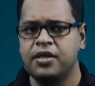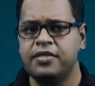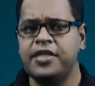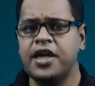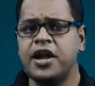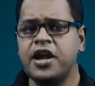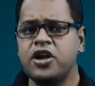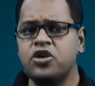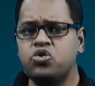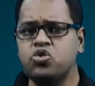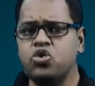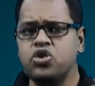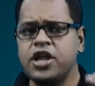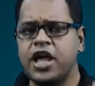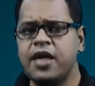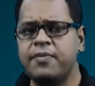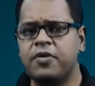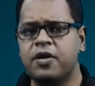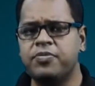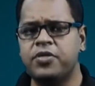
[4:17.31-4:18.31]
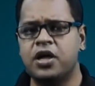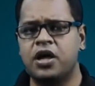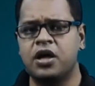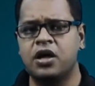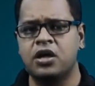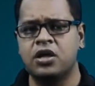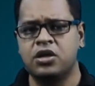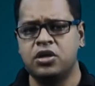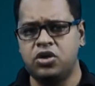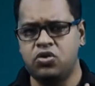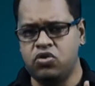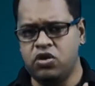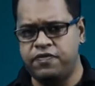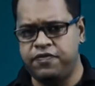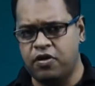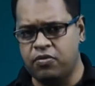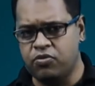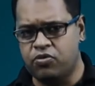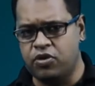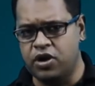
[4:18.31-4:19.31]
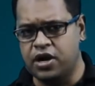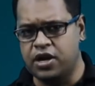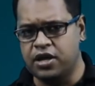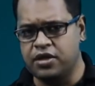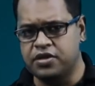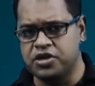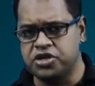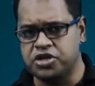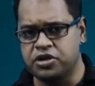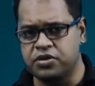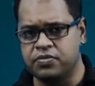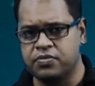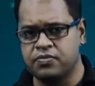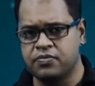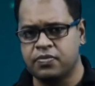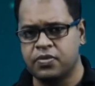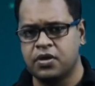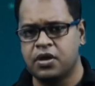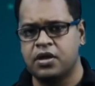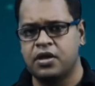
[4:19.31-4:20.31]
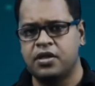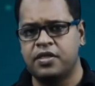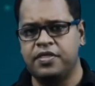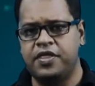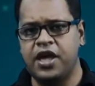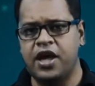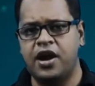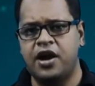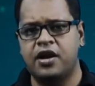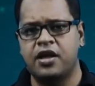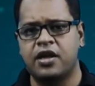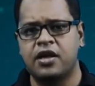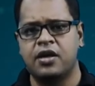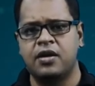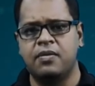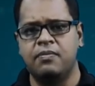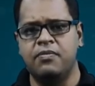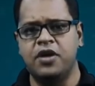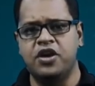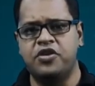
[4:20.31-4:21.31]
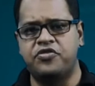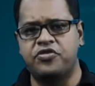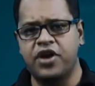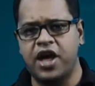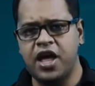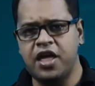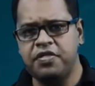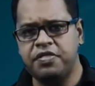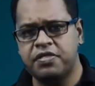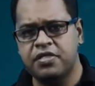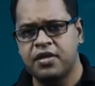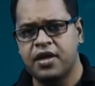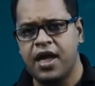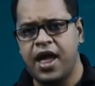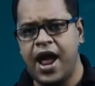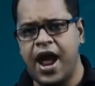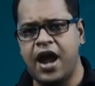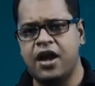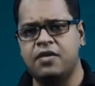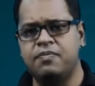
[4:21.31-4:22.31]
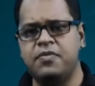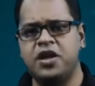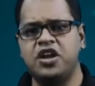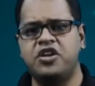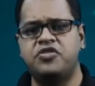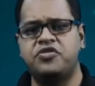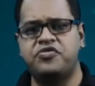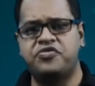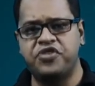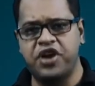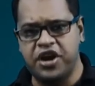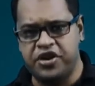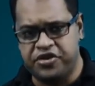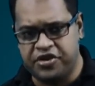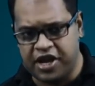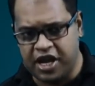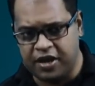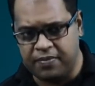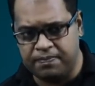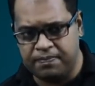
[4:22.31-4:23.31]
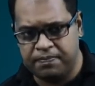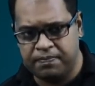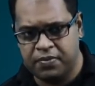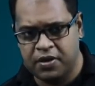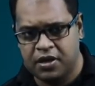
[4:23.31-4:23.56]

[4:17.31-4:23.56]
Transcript: There are two types of the uniform quantization. They are mid-rise and mid-trade type.